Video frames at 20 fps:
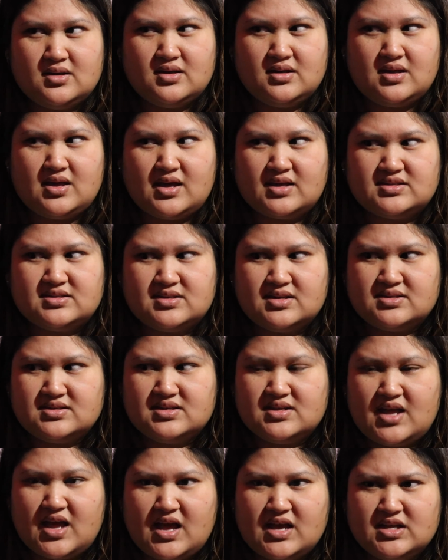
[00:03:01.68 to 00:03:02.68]
yeah,
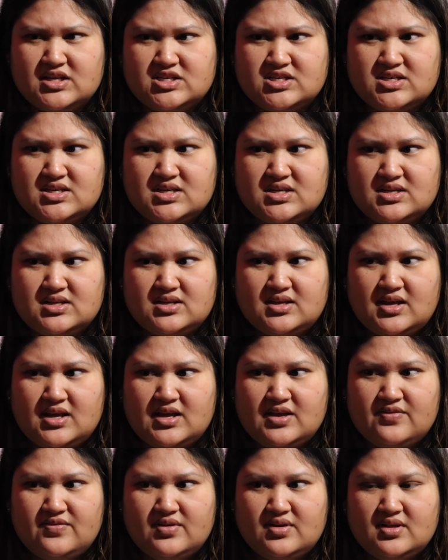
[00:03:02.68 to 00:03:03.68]
16, 18
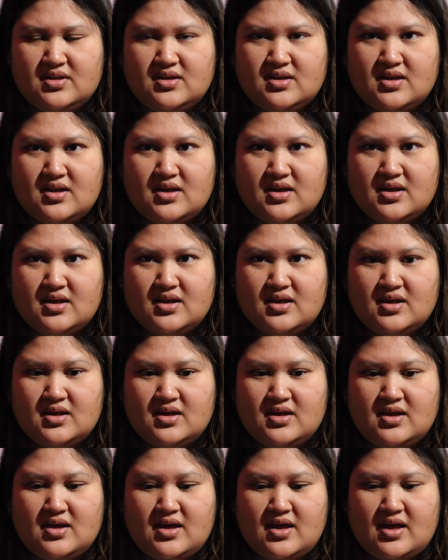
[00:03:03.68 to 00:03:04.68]
even.
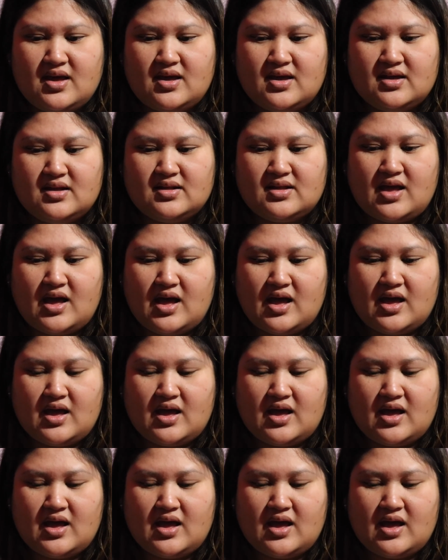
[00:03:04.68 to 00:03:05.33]
And